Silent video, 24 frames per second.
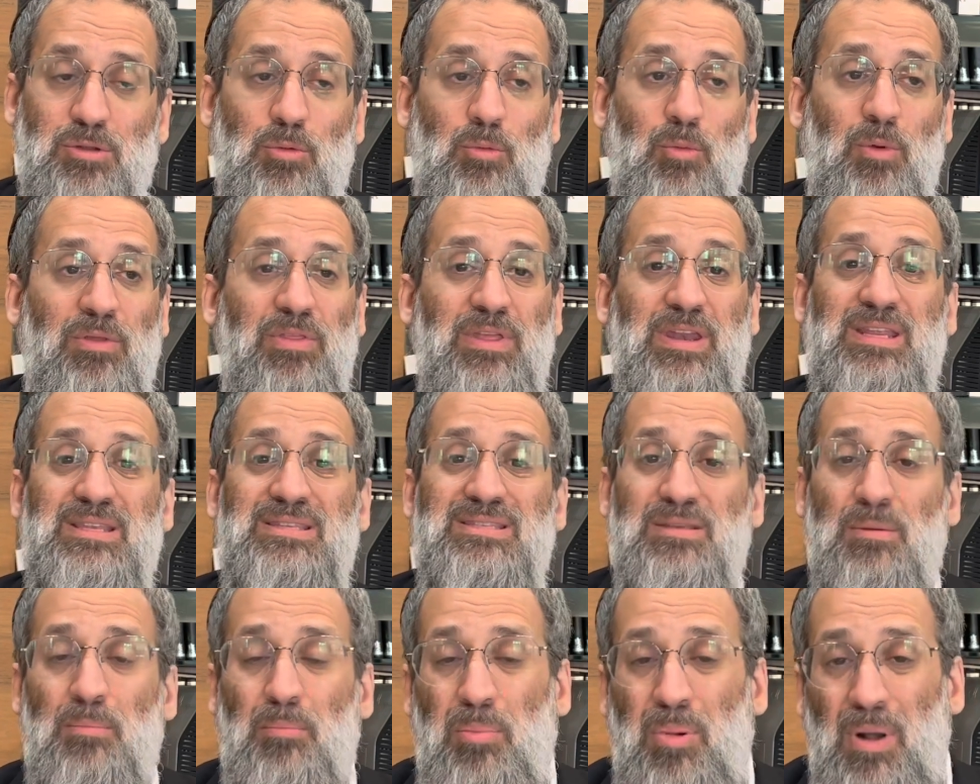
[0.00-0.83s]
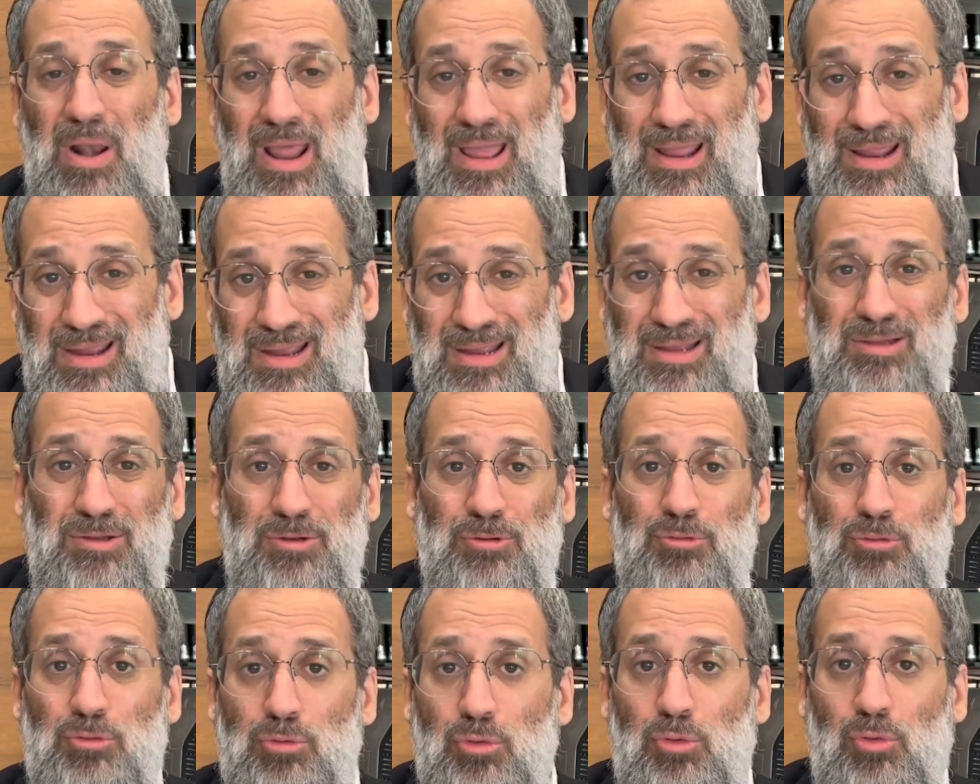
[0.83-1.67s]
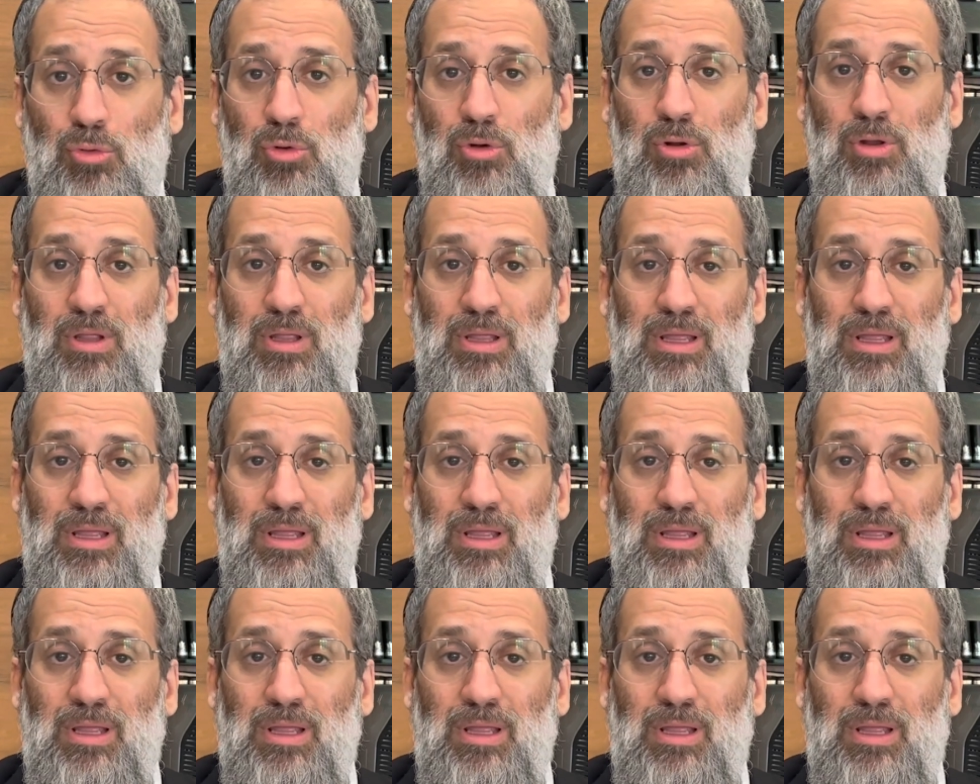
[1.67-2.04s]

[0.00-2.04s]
whether it's a blanket rule